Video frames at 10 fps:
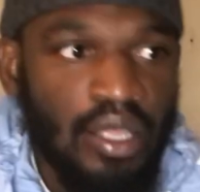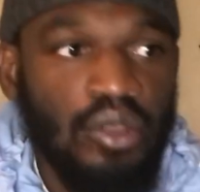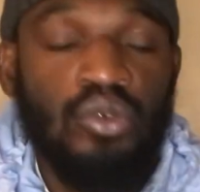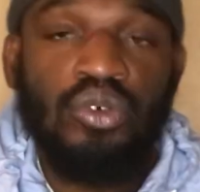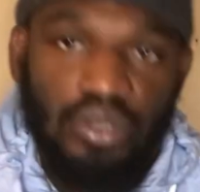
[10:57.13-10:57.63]

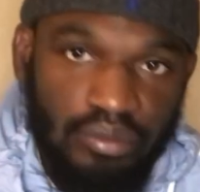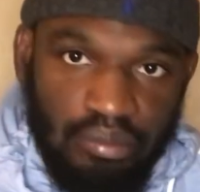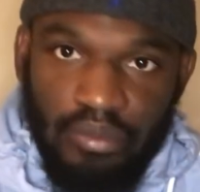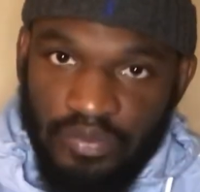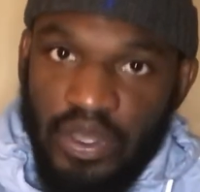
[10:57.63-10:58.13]
who
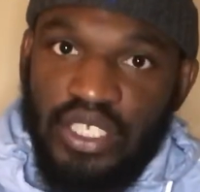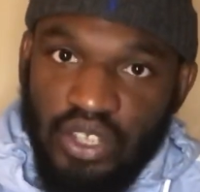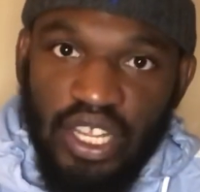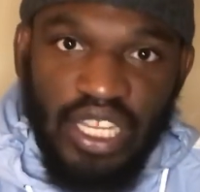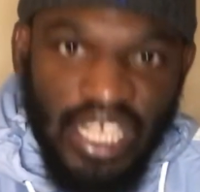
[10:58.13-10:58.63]
the feds are
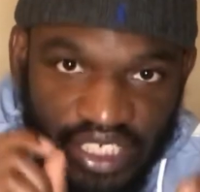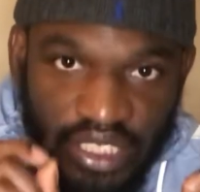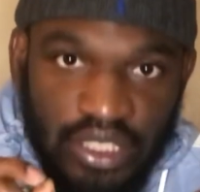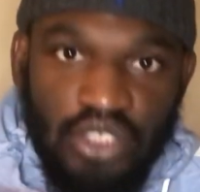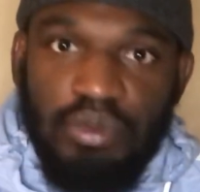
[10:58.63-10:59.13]

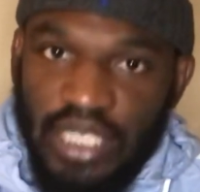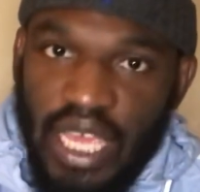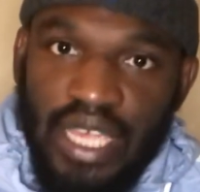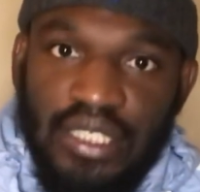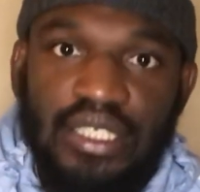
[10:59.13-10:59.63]
alleging to be
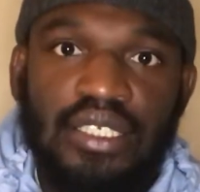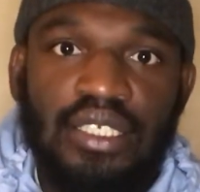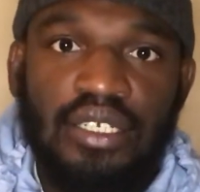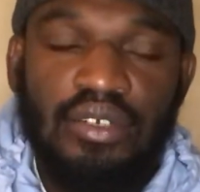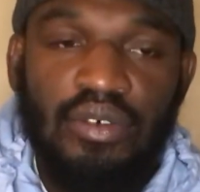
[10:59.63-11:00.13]
Khaz,
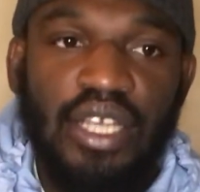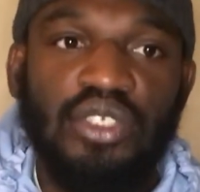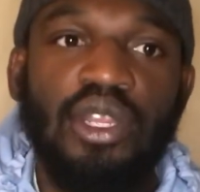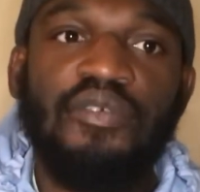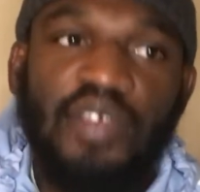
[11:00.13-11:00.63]
right? So
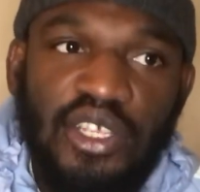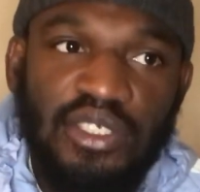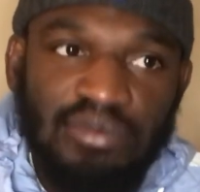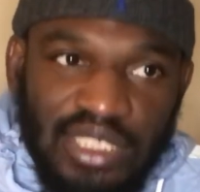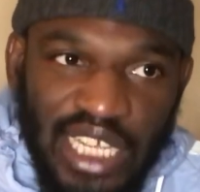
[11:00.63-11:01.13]
they found some
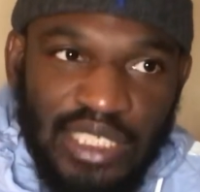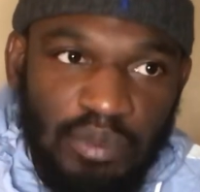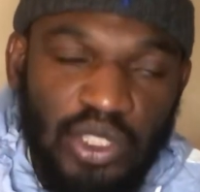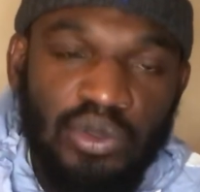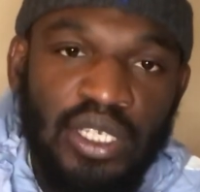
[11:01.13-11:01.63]
text
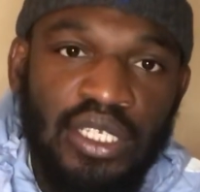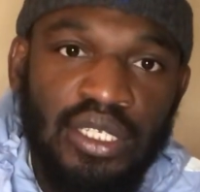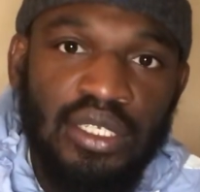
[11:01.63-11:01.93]
between